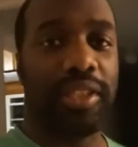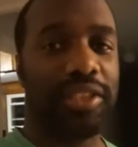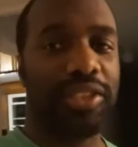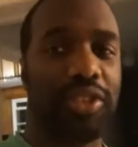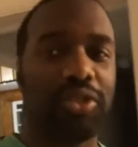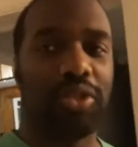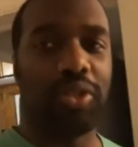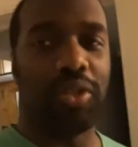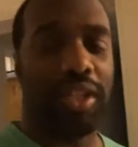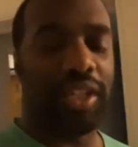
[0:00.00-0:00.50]

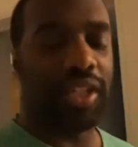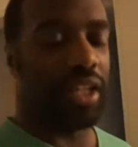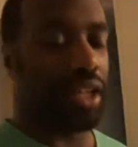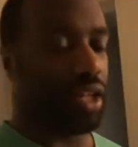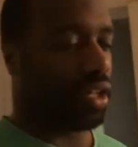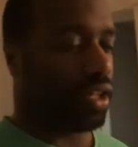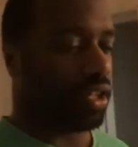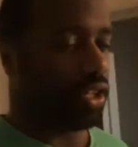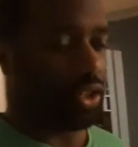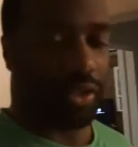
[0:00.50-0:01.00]
enjoyed
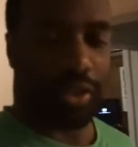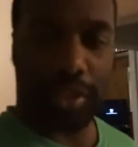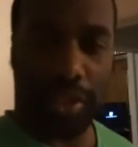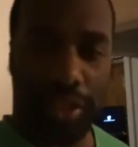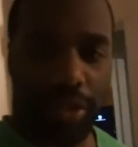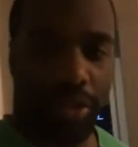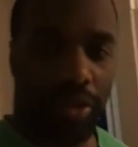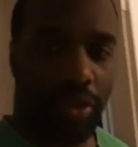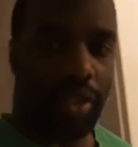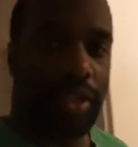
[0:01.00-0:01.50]
all those
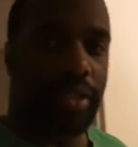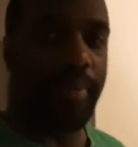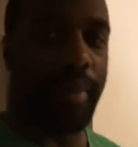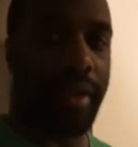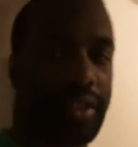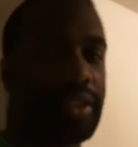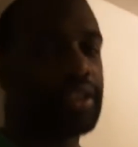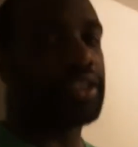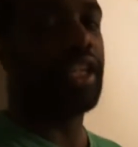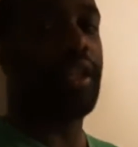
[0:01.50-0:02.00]
stories about
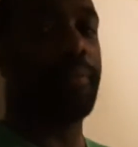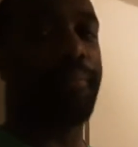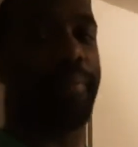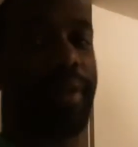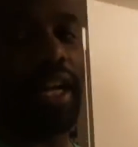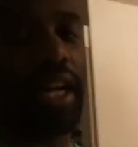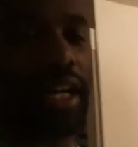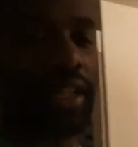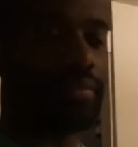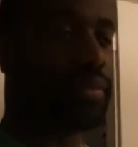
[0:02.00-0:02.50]
stink
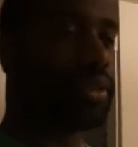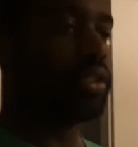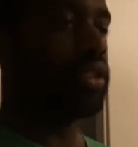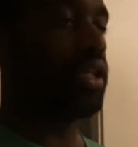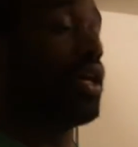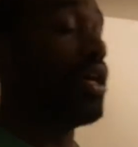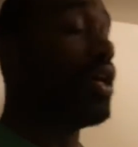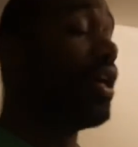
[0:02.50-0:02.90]
bombs.